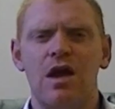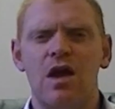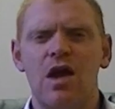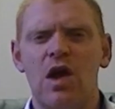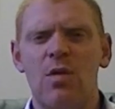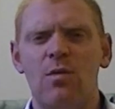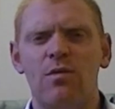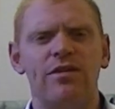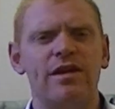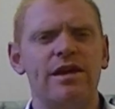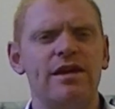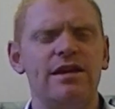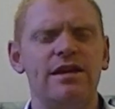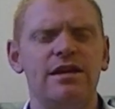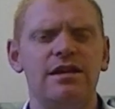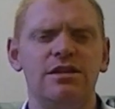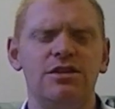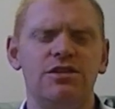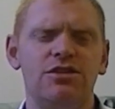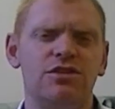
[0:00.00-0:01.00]
And with
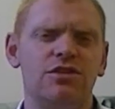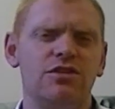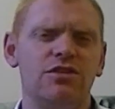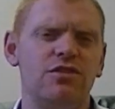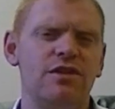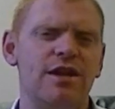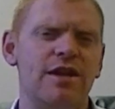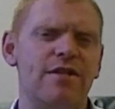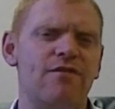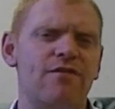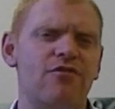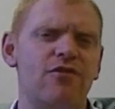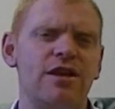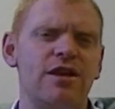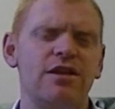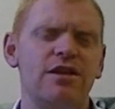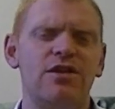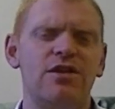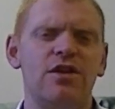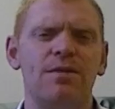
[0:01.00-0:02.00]
each and
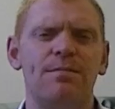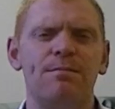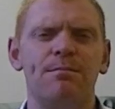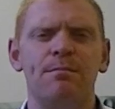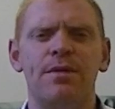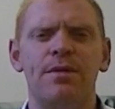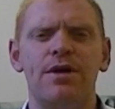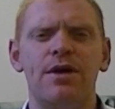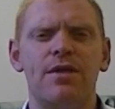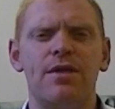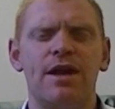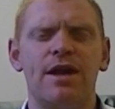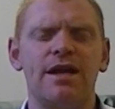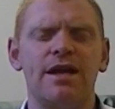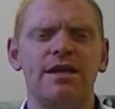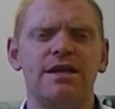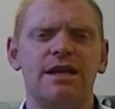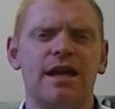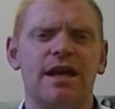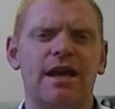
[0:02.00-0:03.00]
every number that I
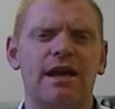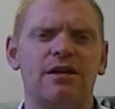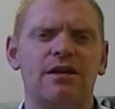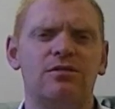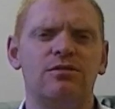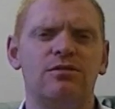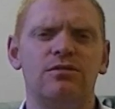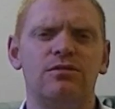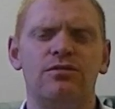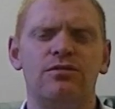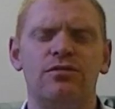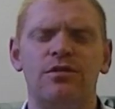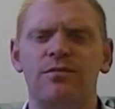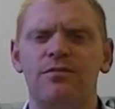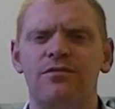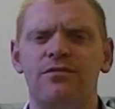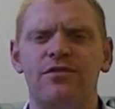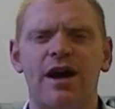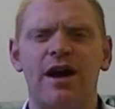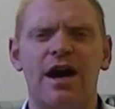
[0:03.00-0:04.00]
count from
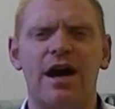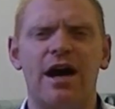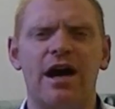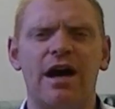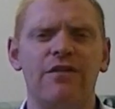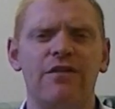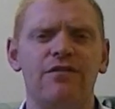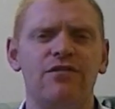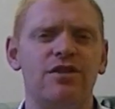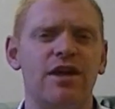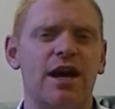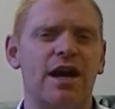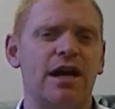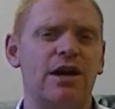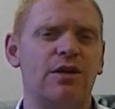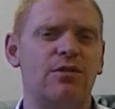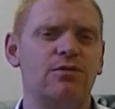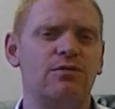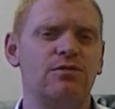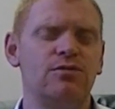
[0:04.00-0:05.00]
5
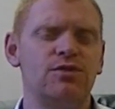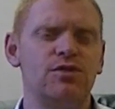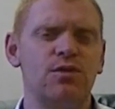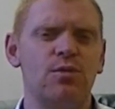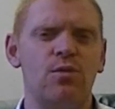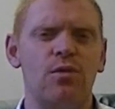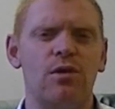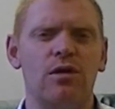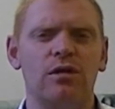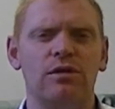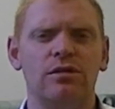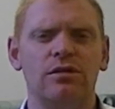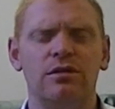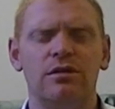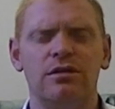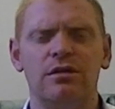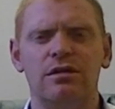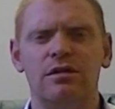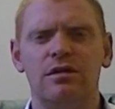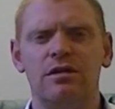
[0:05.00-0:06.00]
down to 1,
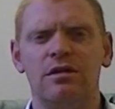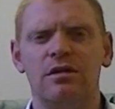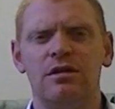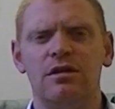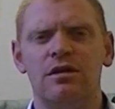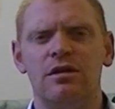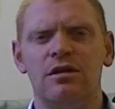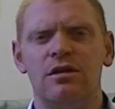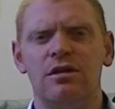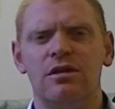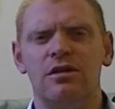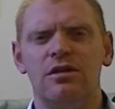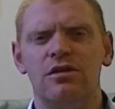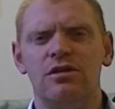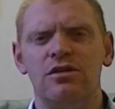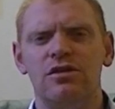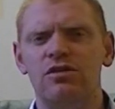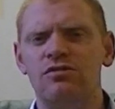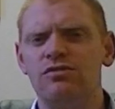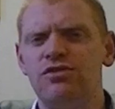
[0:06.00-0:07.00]

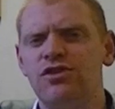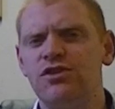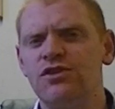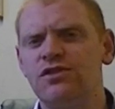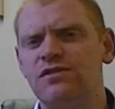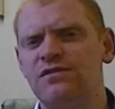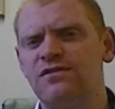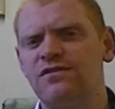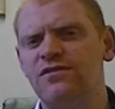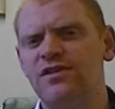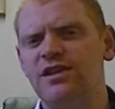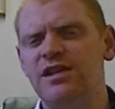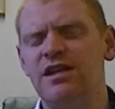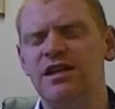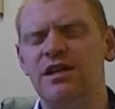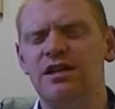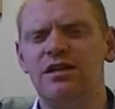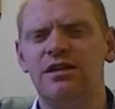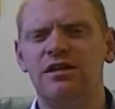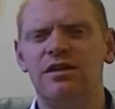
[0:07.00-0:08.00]
you'll just
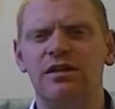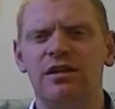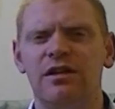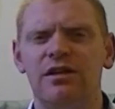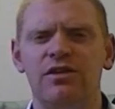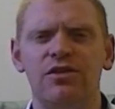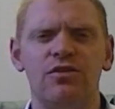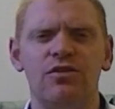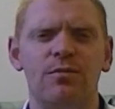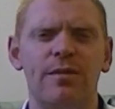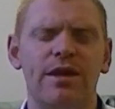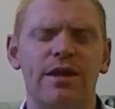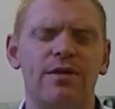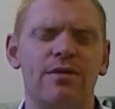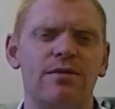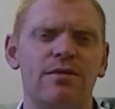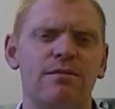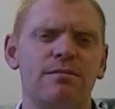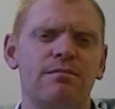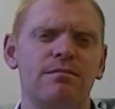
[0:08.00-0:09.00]
feel and you'll
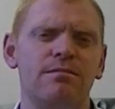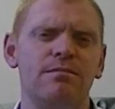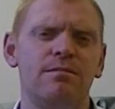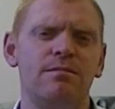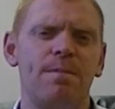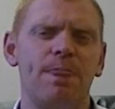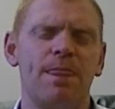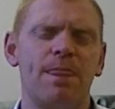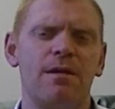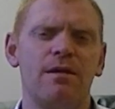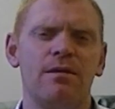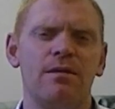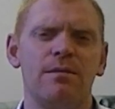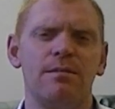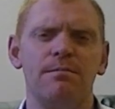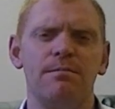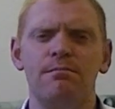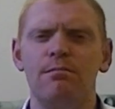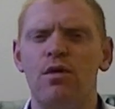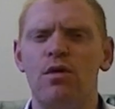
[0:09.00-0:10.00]
become
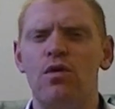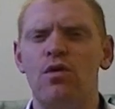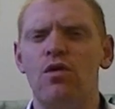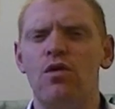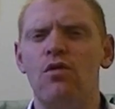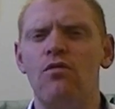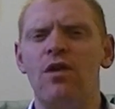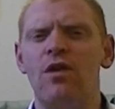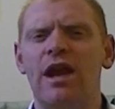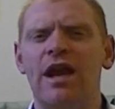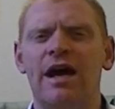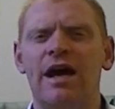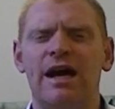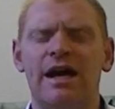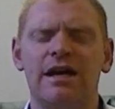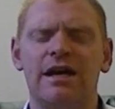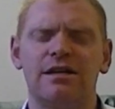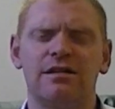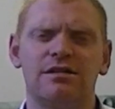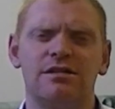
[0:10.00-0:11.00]
more
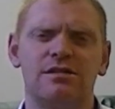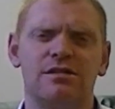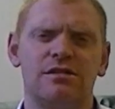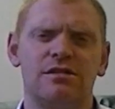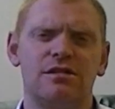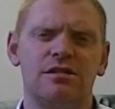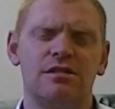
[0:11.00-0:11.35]
relaxed.